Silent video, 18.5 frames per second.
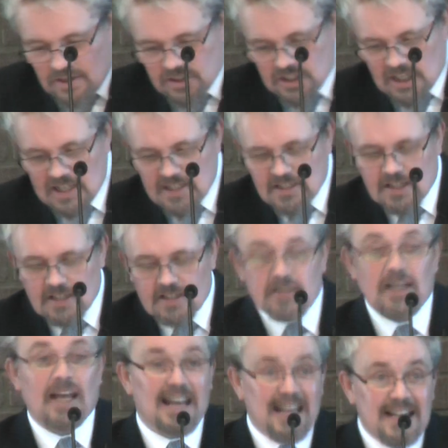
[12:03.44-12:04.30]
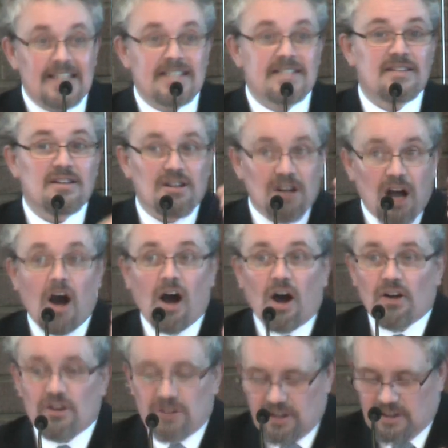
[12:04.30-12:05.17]
Jesus is
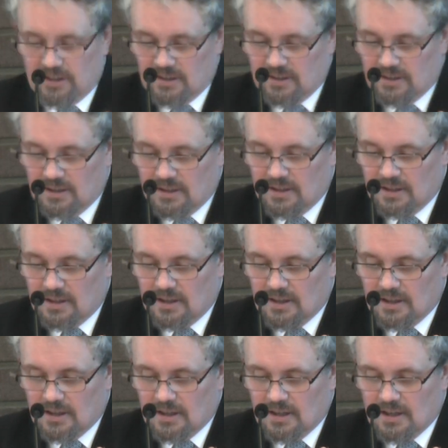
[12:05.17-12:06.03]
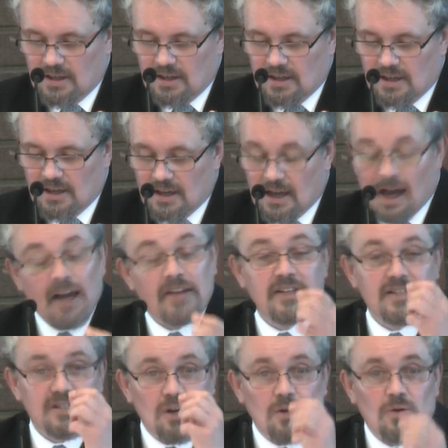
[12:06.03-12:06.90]
God
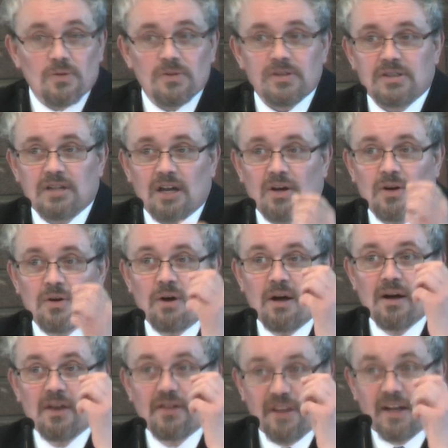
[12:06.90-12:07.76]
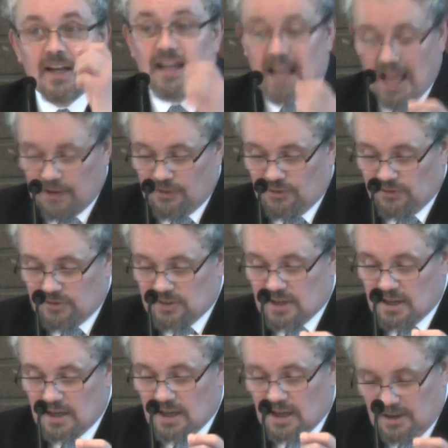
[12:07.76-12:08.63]
and is also the
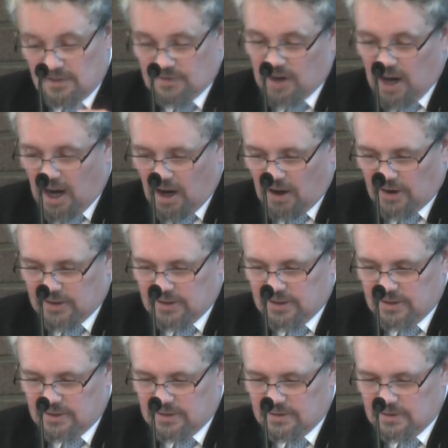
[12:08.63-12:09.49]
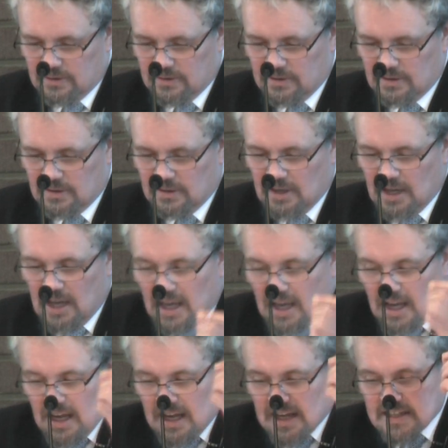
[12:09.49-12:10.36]
gift of God.
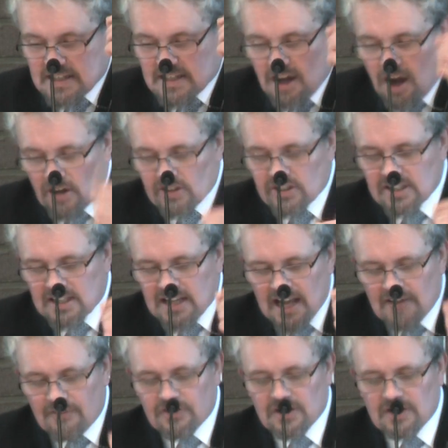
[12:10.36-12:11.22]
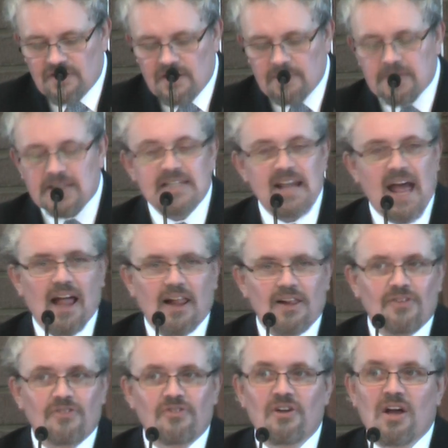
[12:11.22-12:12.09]
He's God's gift of
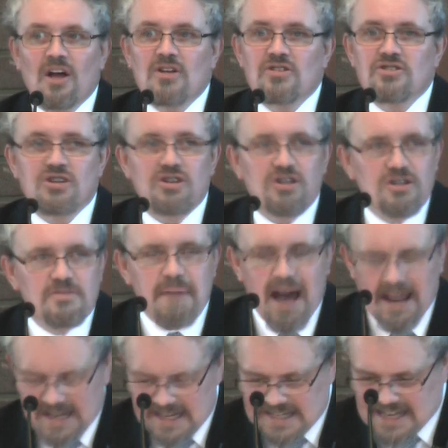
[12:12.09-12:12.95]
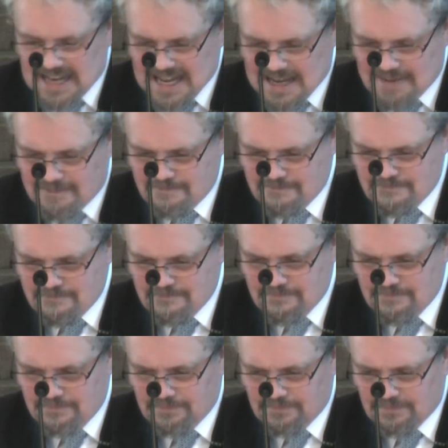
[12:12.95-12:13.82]
himself to humanity.
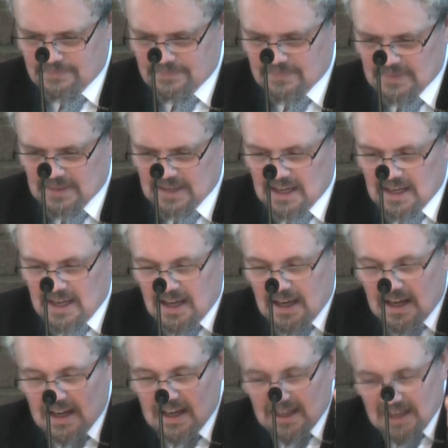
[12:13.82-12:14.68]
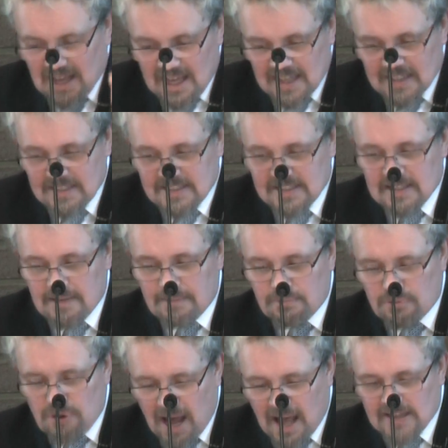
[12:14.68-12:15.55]
He is the
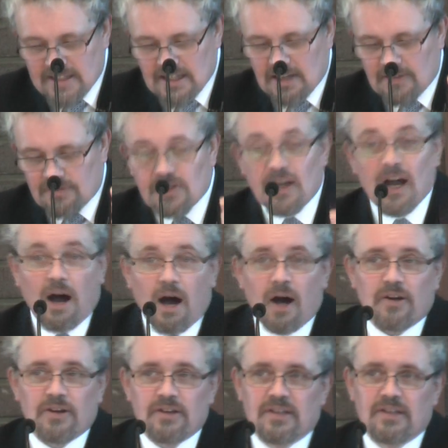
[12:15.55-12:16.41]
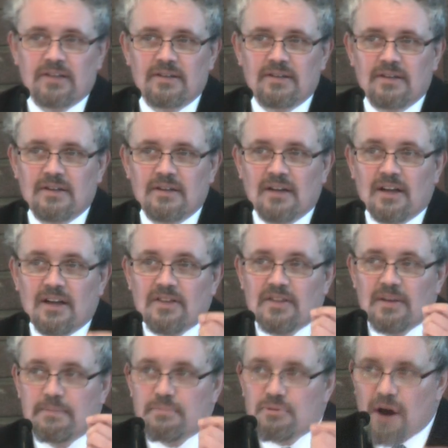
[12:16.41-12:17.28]
bread of God,
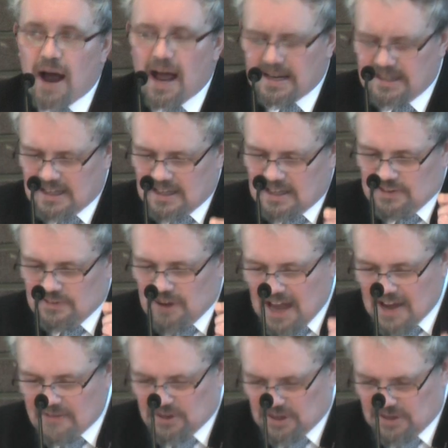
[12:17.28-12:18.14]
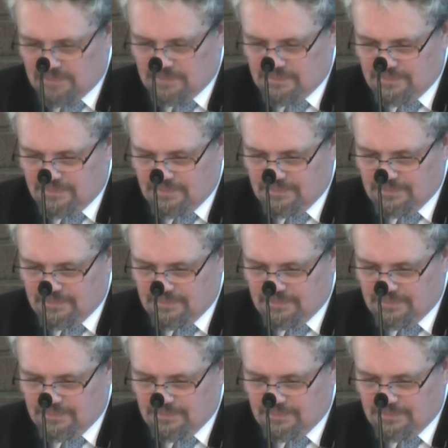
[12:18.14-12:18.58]
the bread of heaven.